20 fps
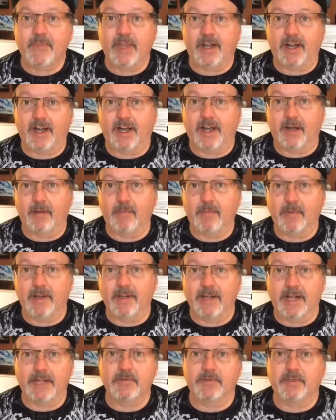
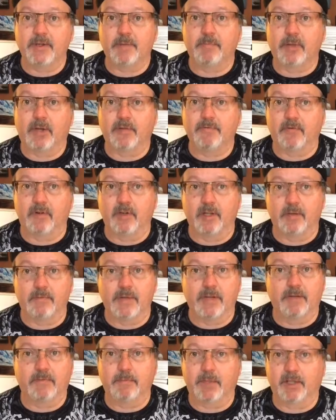And that's what they're built for. They're
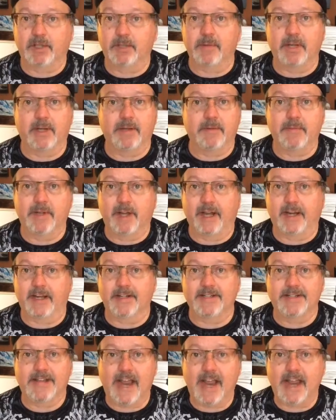built to be like
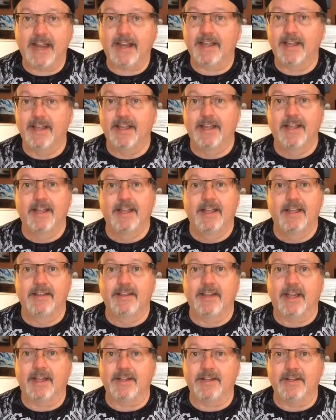a tank
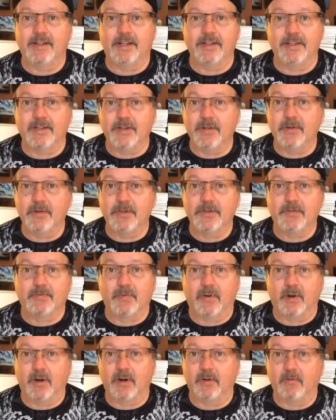that you can use
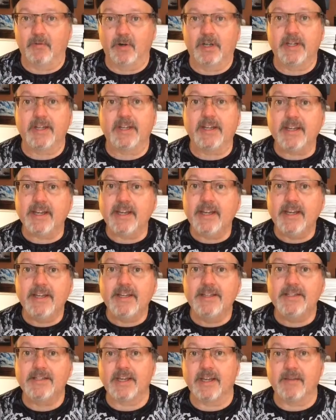for really
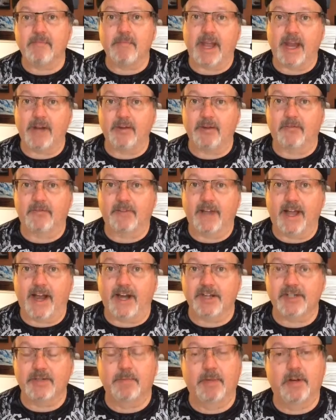easy manual flash.